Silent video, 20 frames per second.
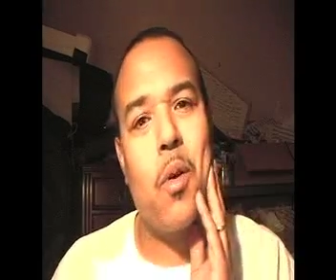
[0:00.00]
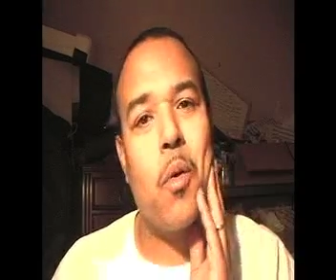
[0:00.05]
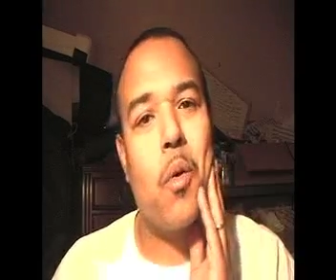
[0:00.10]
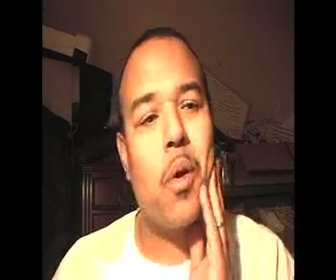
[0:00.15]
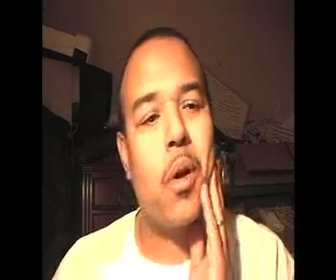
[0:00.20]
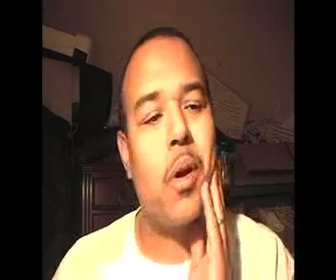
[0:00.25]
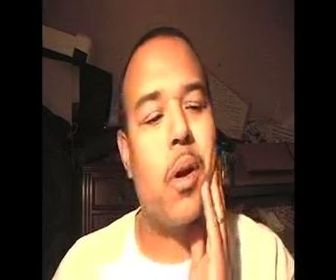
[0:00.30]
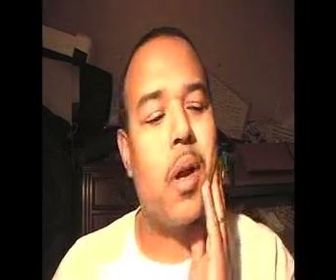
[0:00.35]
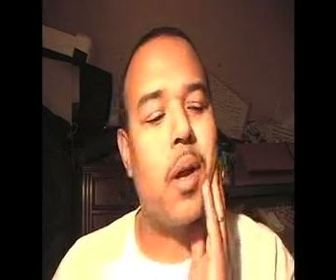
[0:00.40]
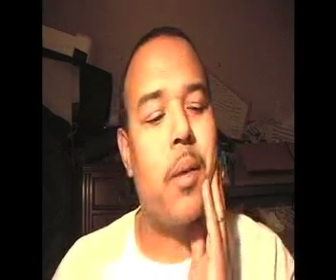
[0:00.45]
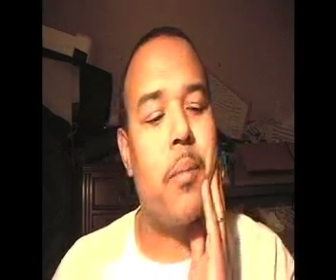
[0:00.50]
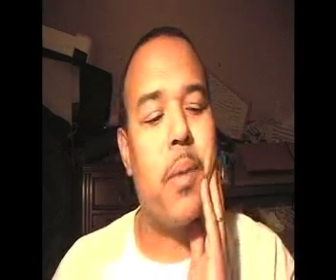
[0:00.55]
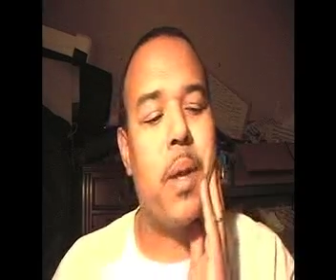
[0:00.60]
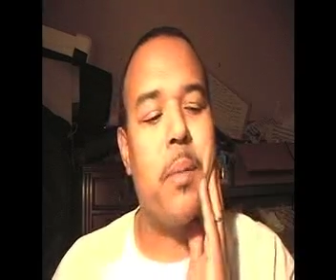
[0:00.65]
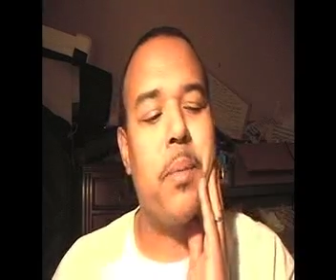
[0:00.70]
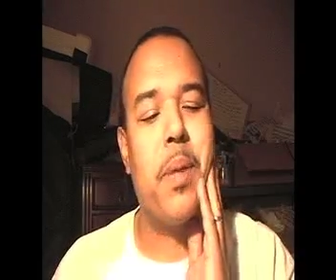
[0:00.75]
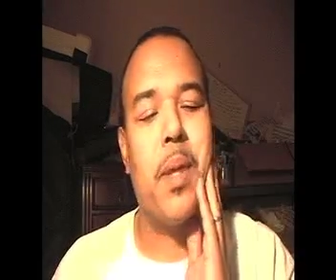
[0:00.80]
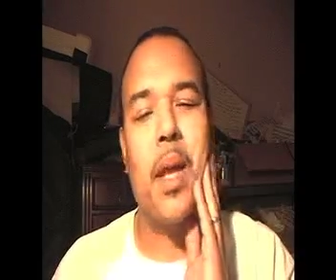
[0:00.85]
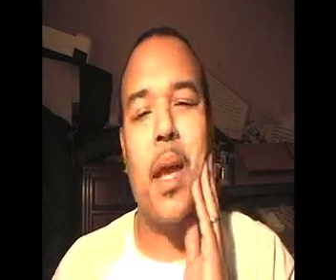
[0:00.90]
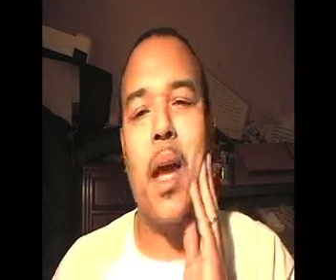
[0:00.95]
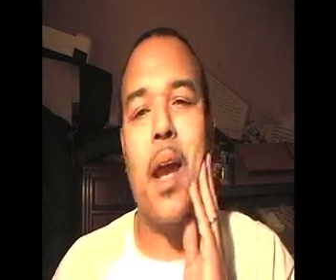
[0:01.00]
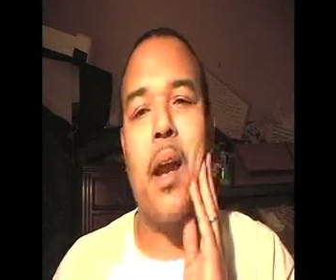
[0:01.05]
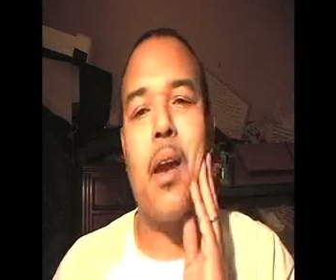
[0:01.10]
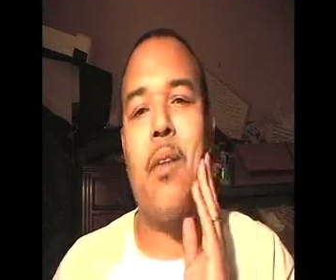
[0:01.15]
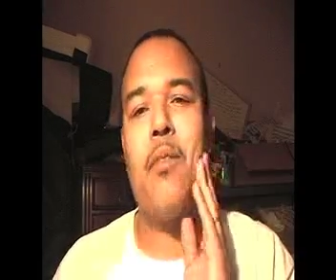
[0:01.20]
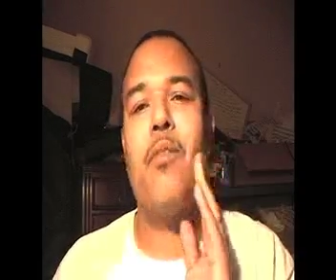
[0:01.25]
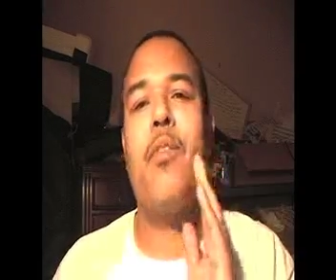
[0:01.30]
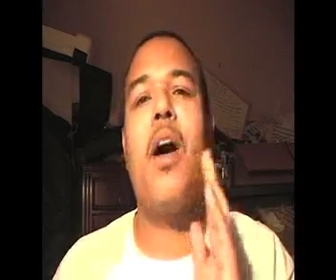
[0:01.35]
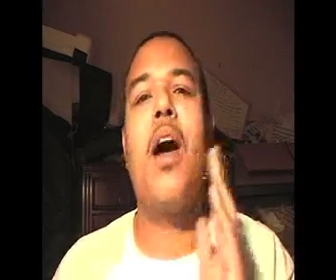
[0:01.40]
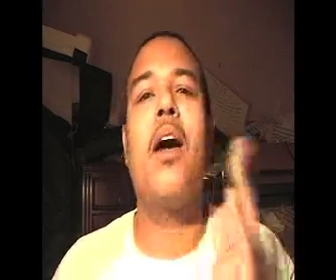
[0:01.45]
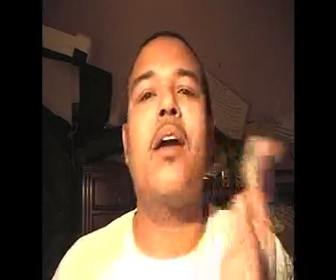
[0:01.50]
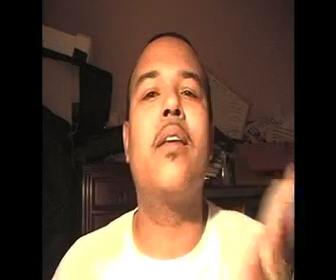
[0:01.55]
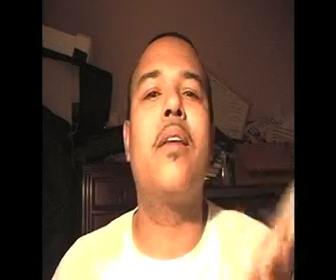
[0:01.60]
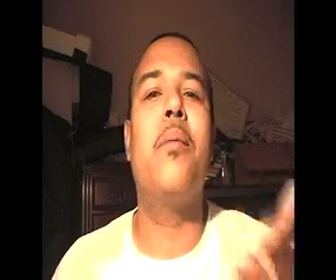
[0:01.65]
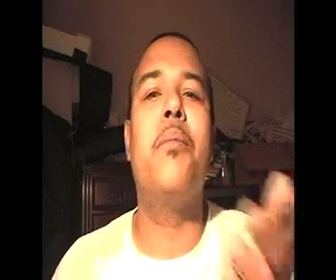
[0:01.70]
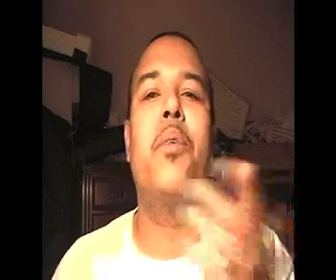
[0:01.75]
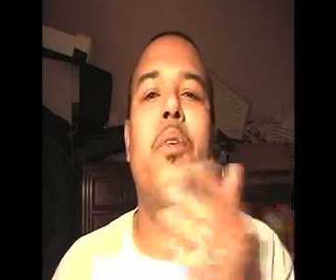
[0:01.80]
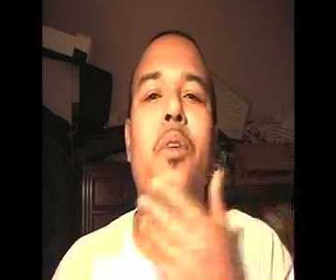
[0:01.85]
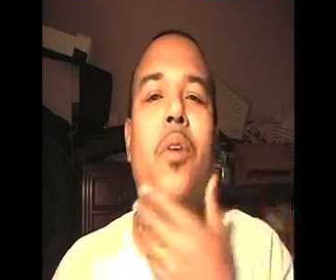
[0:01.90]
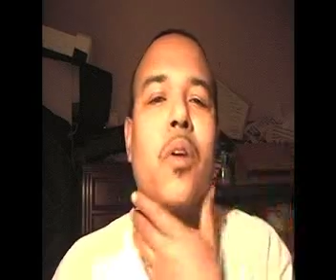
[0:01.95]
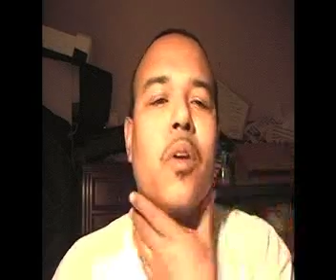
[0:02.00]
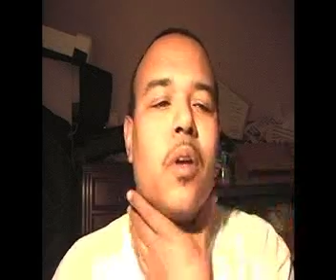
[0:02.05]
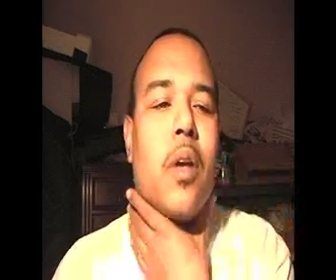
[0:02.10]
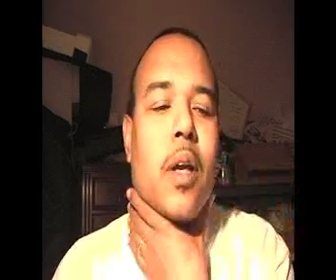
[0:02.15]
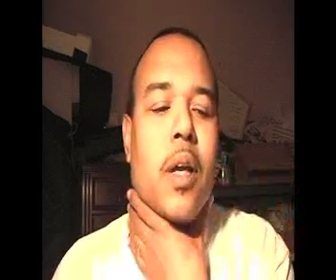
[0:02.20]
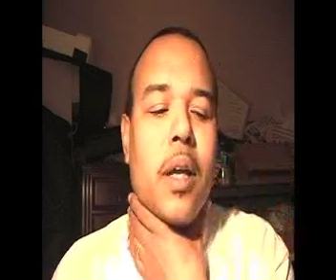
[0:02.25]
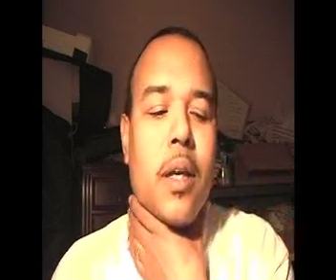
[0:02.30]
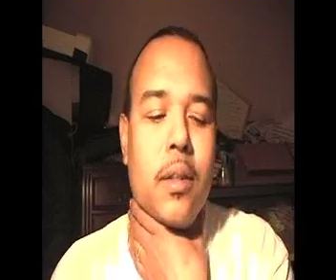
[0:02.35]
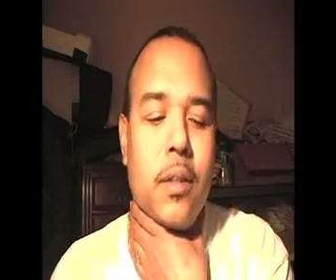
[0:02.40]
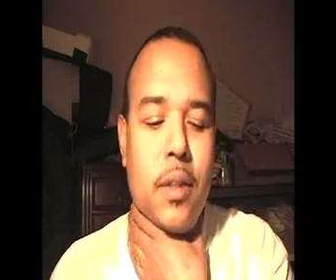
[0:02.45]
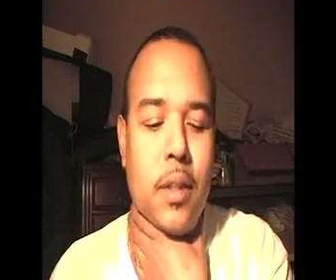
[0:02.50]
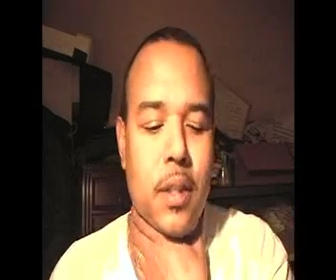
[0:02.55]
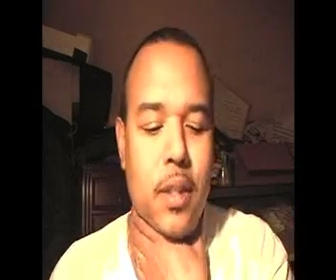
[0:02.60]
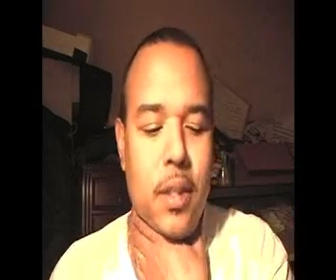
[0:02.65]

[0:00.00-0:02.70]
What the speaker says: or maybe they got it on Fox. I'm sure